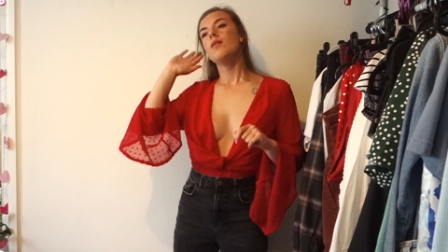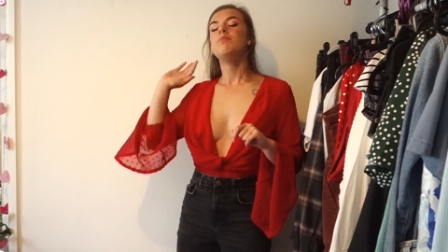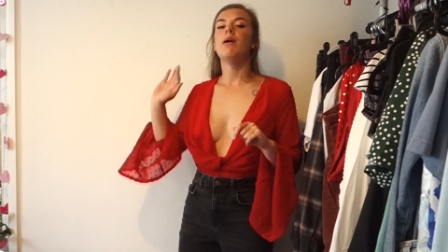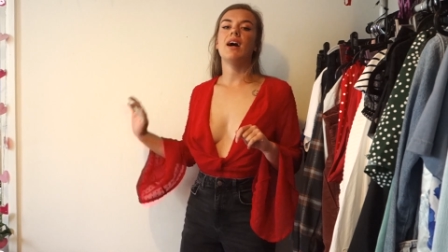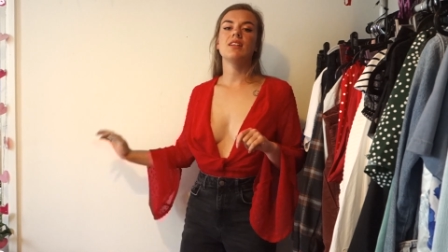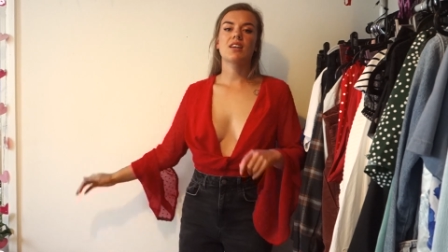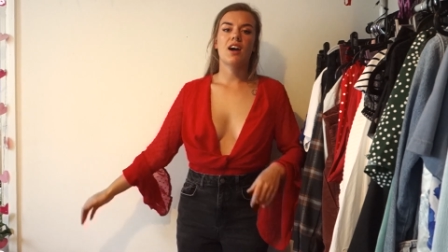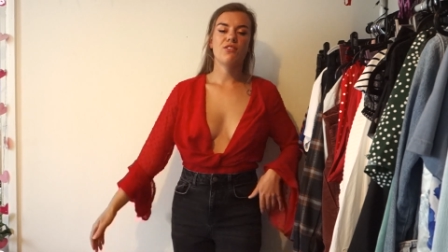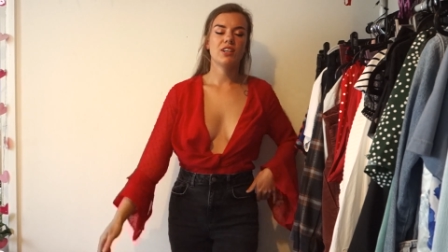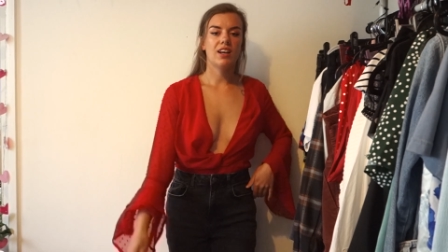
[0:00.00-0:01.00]
but
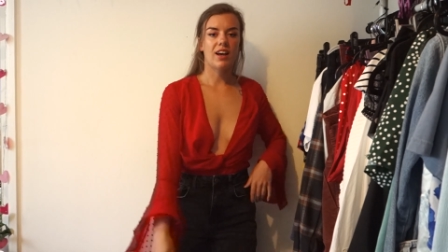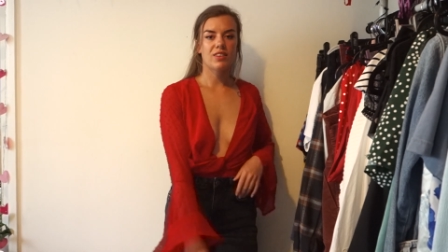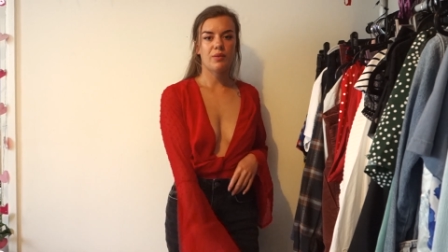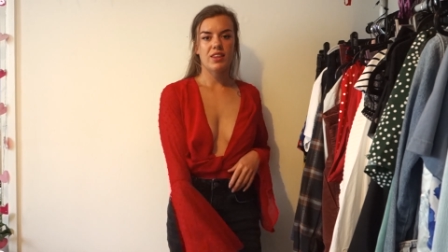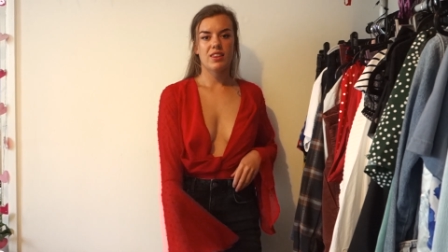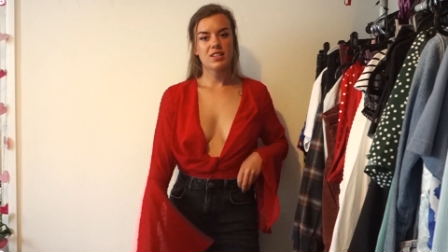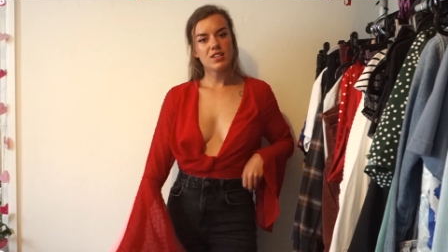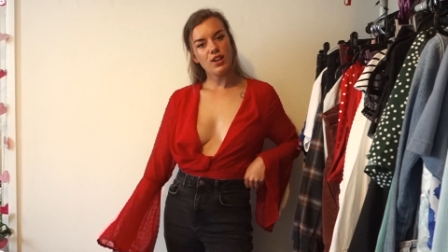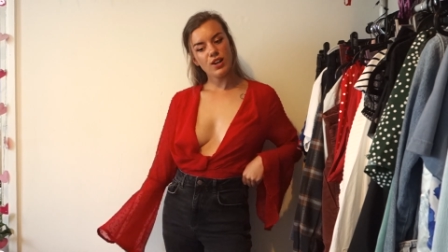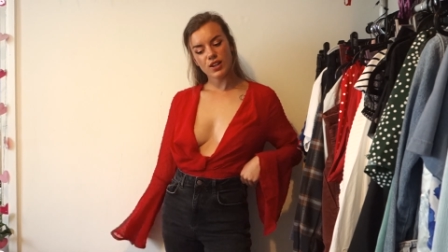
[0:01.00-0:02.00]
I really like the way that this
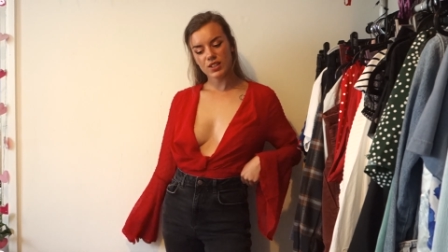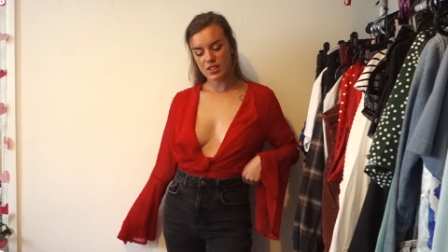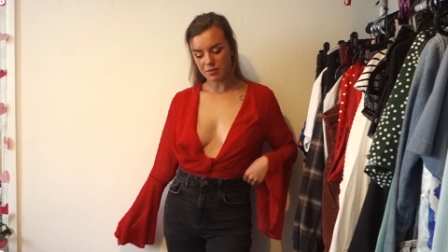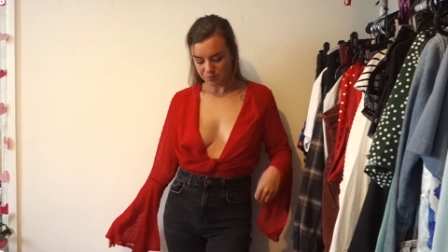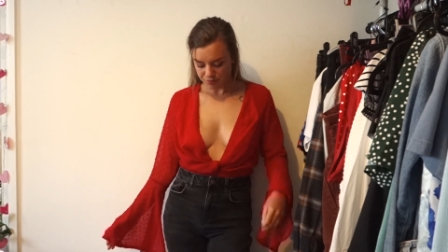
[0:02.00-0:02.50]
looks.